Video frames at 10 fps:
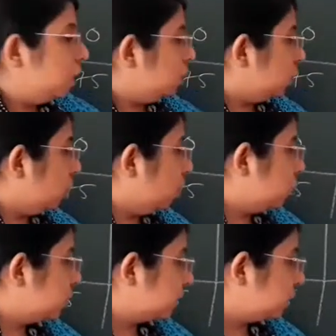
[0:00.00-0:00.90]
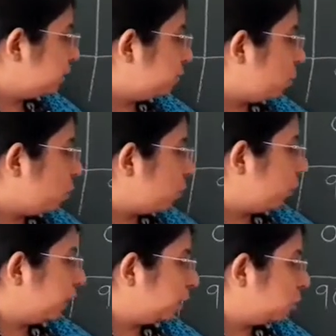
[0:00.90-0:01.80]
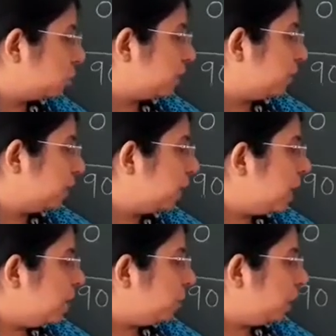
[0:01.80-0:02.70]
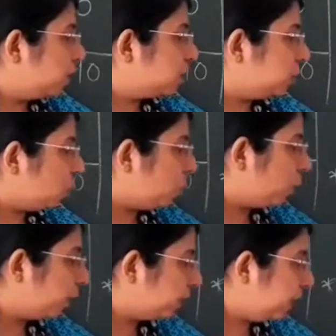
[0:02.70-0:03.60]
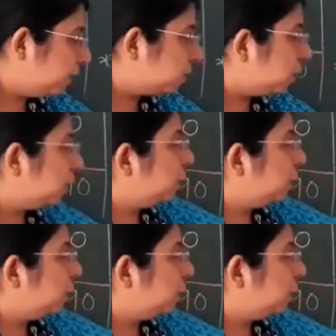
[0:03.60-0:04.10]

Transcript: So 64.27 plus 0.83,